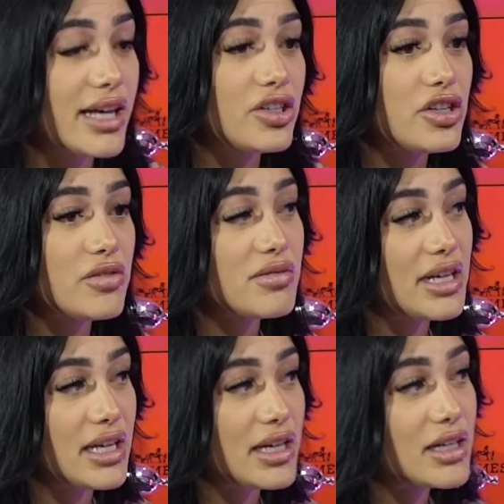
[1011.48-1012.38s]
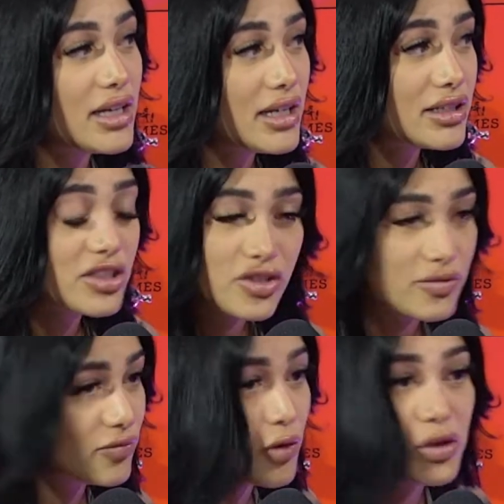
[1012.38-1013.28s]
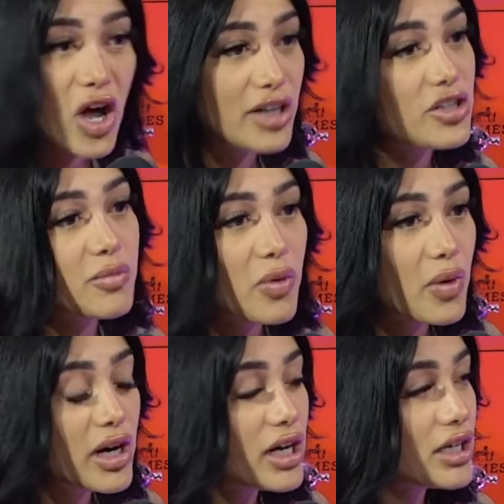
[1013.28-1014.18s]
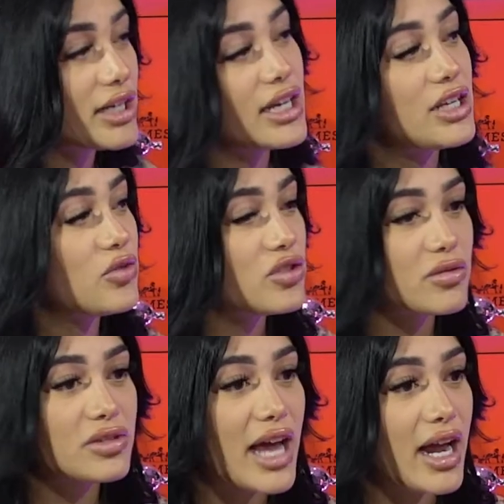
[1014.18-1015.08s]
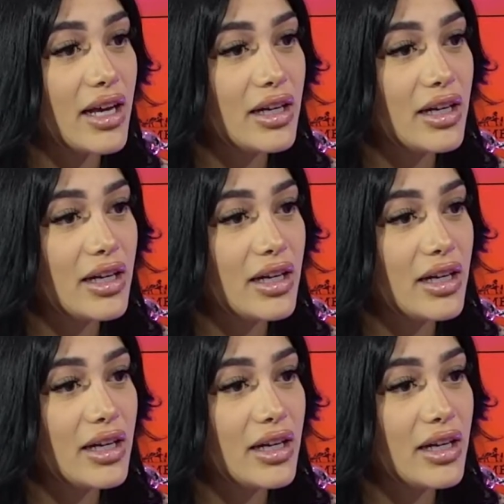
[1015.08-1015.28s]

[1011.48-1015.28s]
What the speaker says: do you need just full on do porn or can you do like